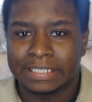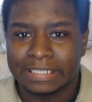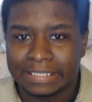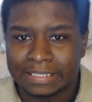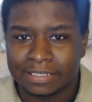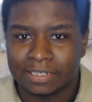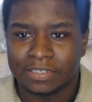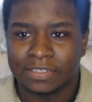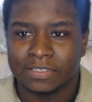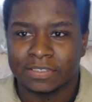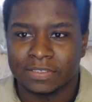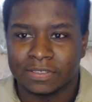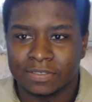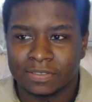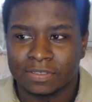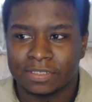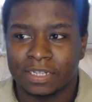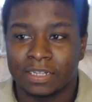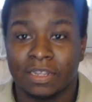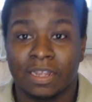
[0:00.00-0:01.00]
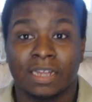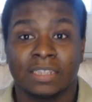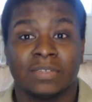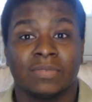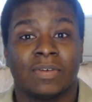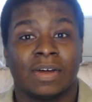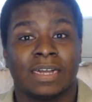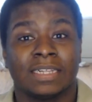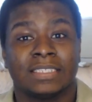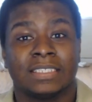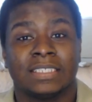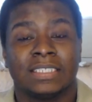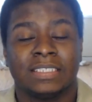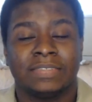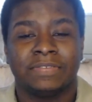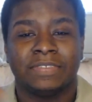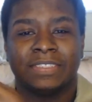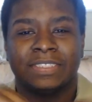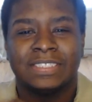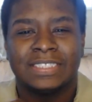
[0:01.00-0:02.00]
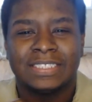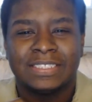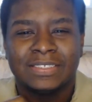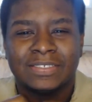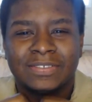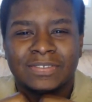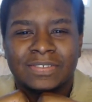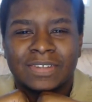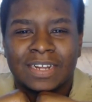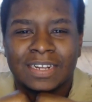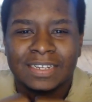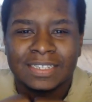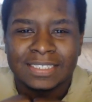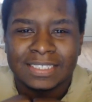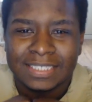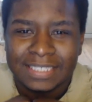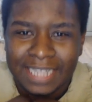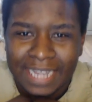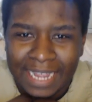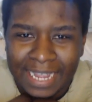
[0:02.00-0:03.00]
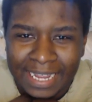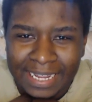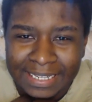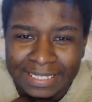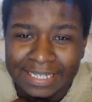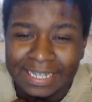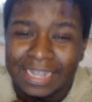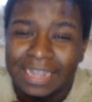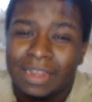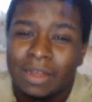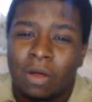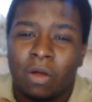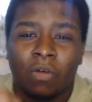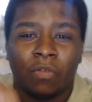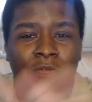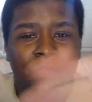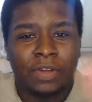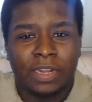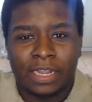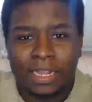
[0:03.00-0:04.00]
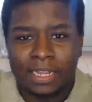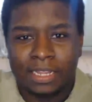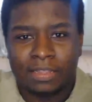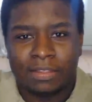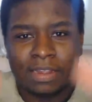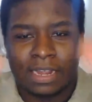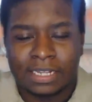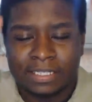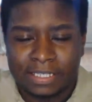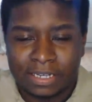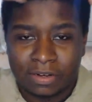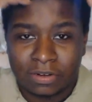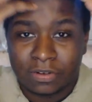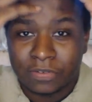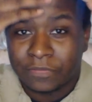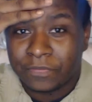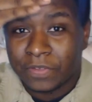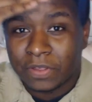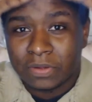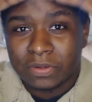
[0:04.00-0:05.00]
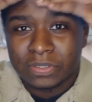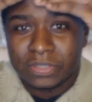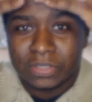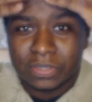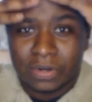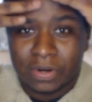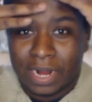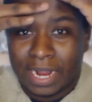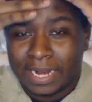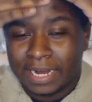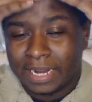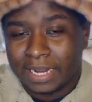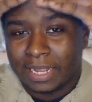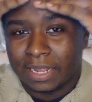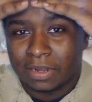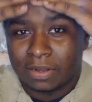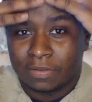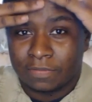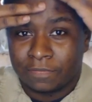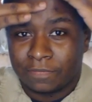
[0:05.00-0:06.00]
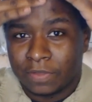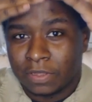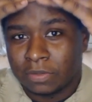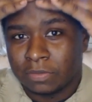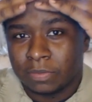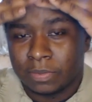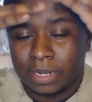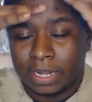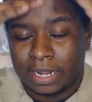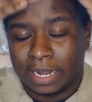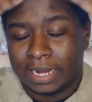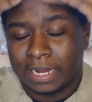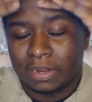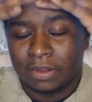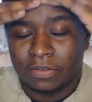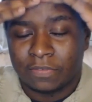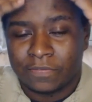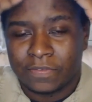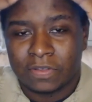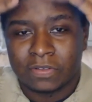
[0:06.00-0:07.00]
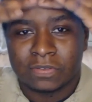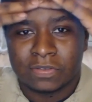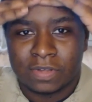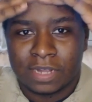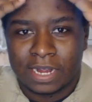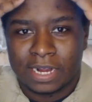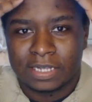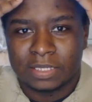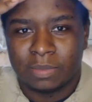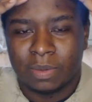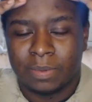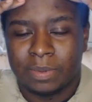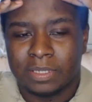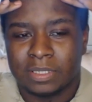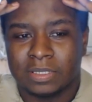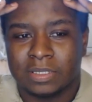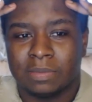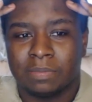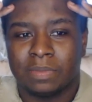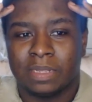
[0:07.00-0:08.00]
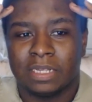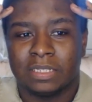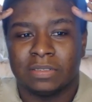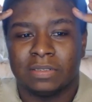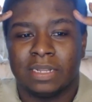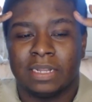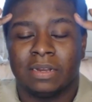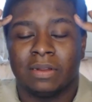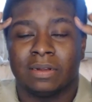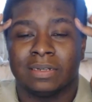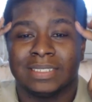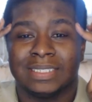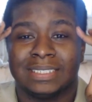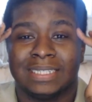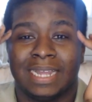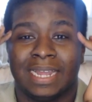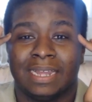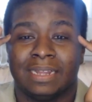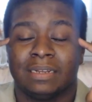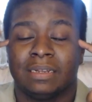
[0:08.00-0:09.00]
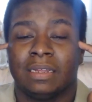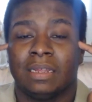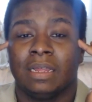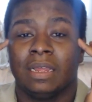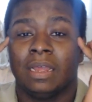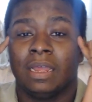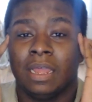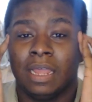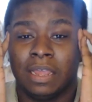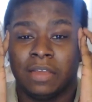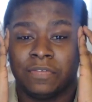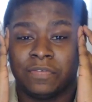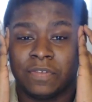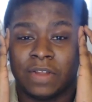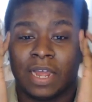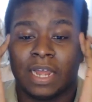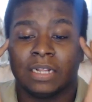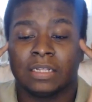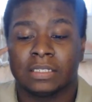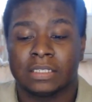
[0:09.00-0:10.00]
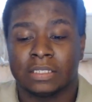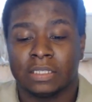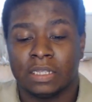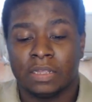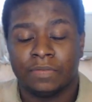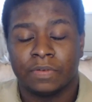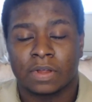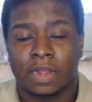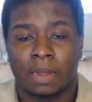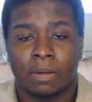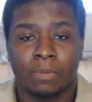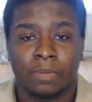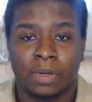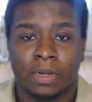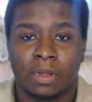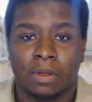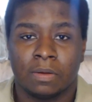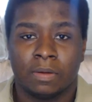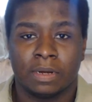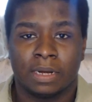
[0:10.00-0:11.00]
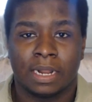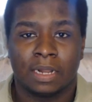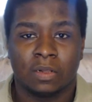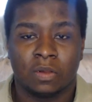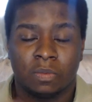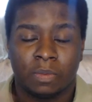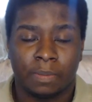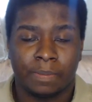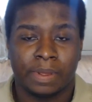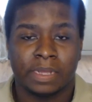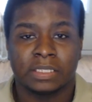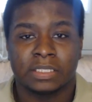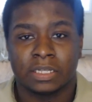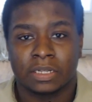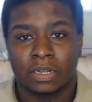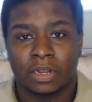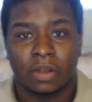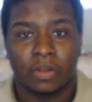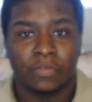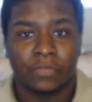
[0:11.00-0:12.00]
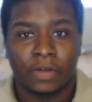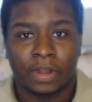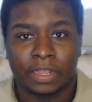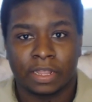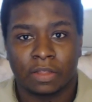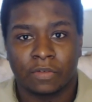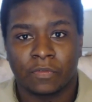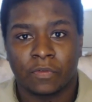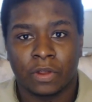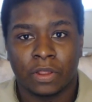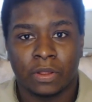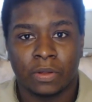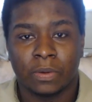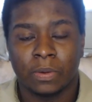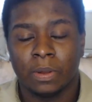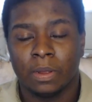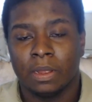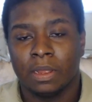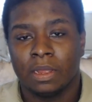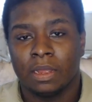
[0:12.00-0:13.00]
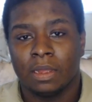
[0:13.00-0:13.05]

So thank you guys for watching. If you do understand, hopefully you guys aren't confused, or I didn't get confused. I didn't confuse you guys. Maybe it's some things you didn't understand. If not, just leave a comment below, and I'll do my best to clarify that for you,